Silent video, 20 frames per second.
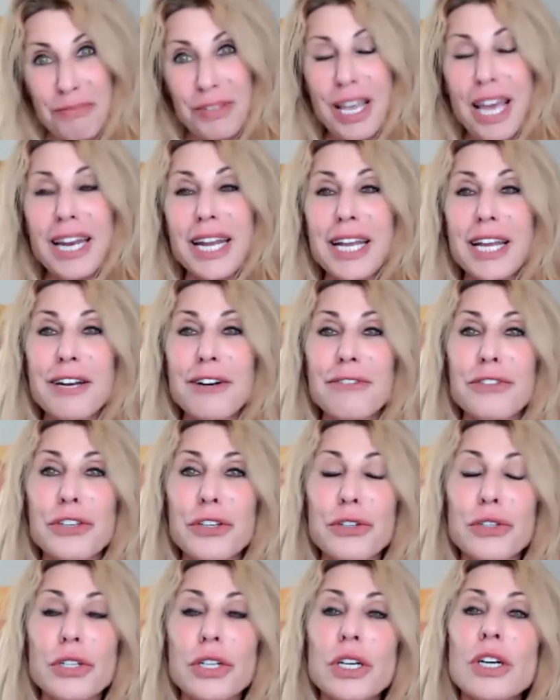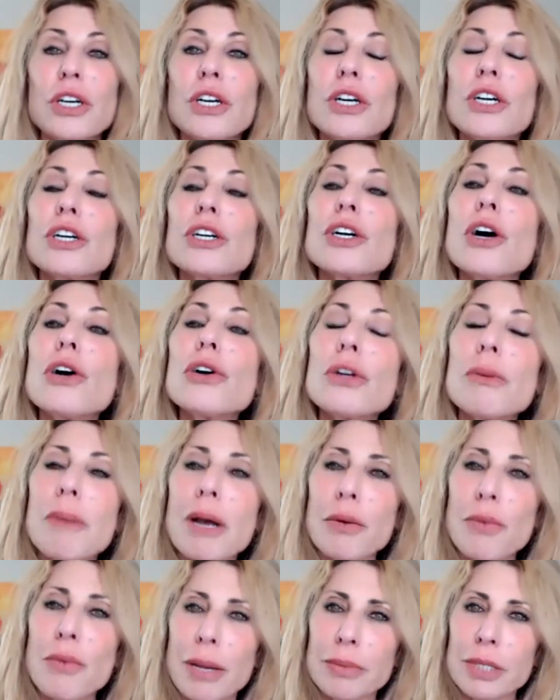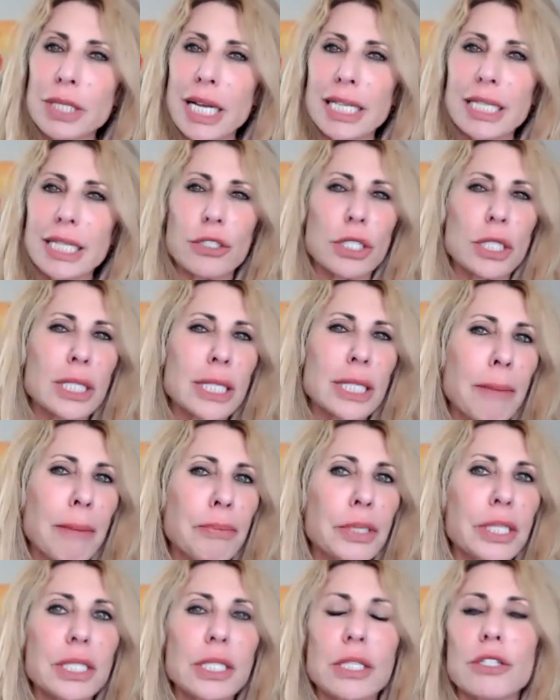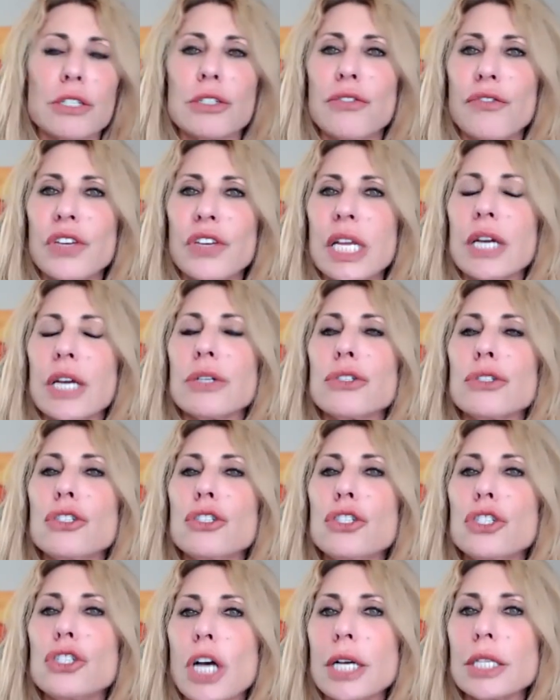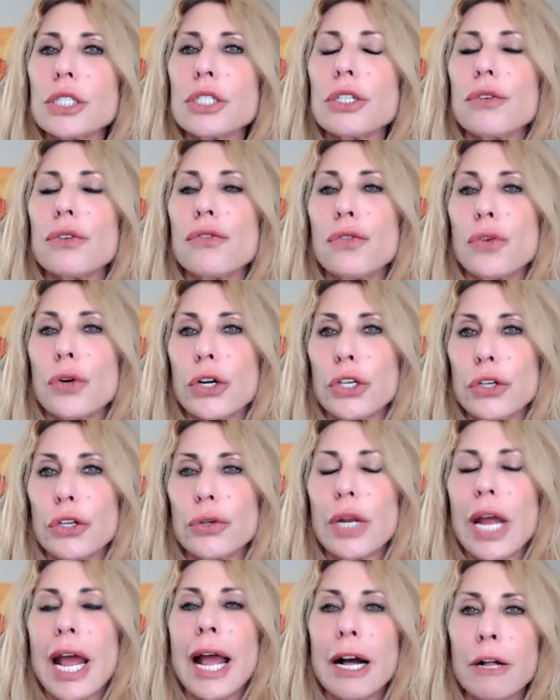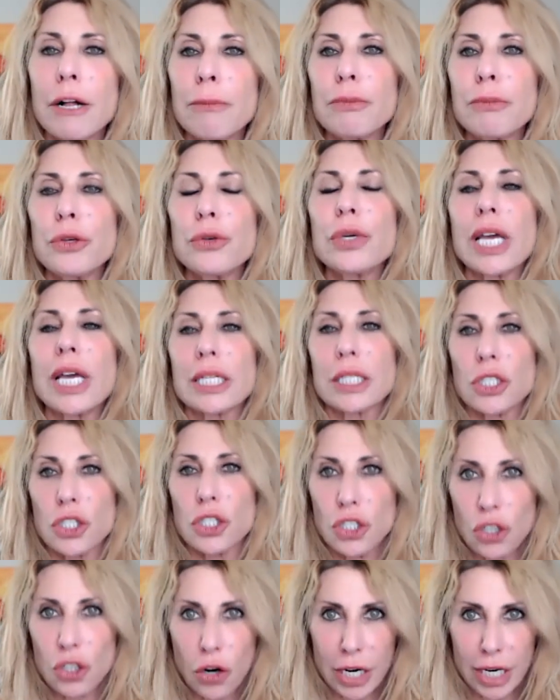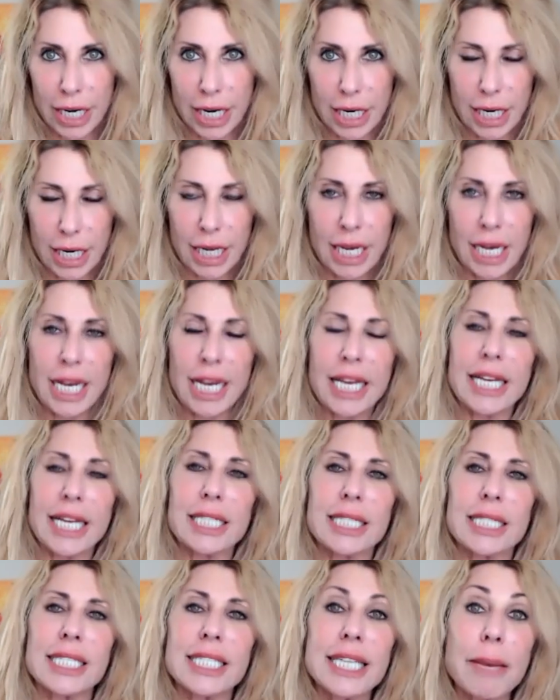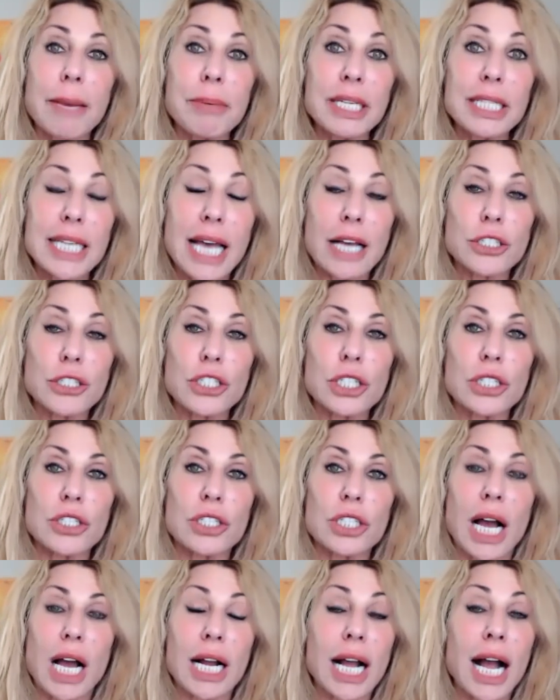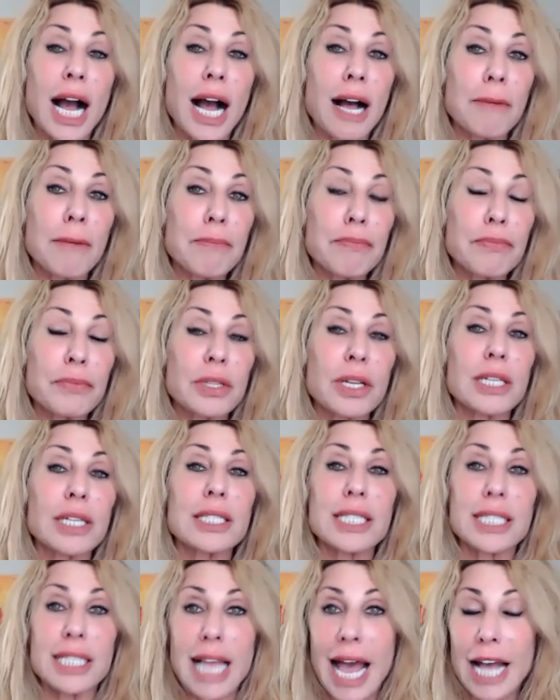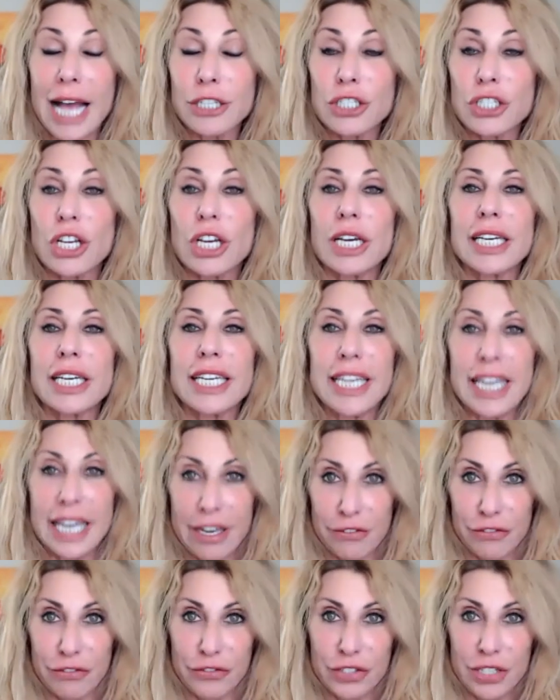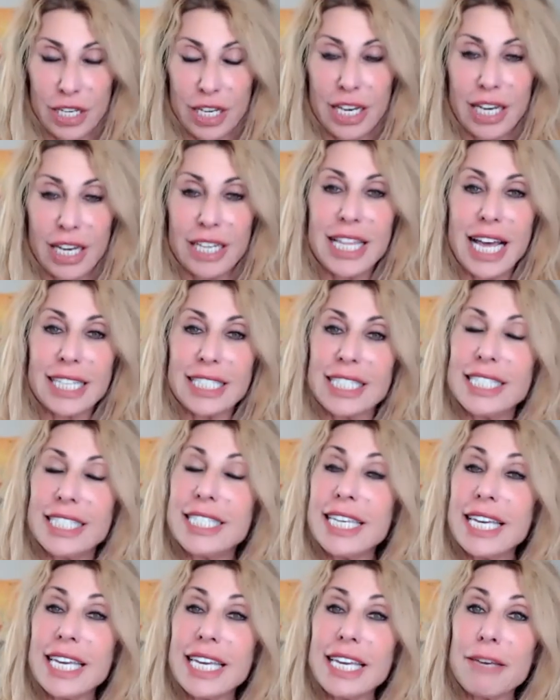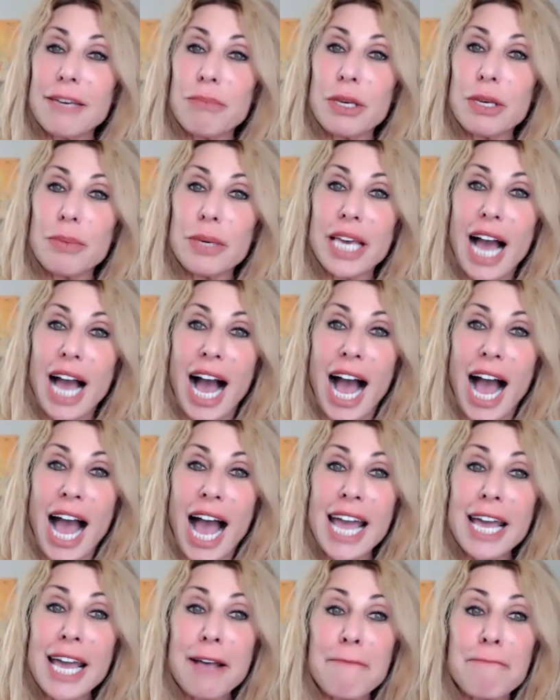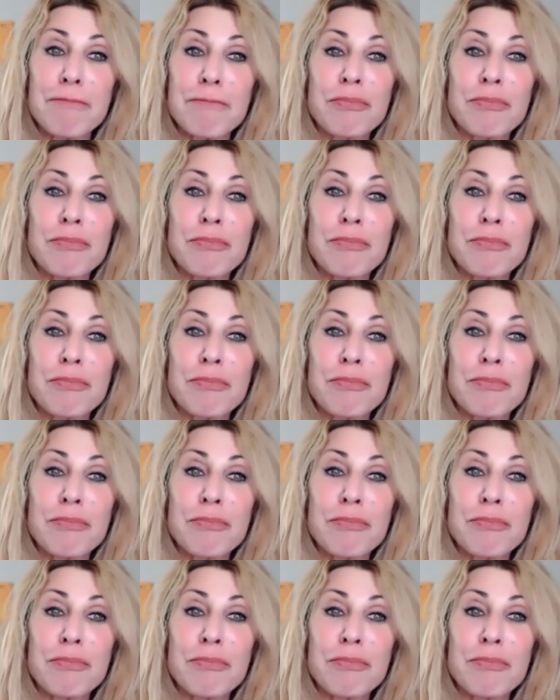getting interviewed. Go to my website. There's templates, there's videos just for you to help you get started. It's debbidachinger.com slash gift. That's D E B B I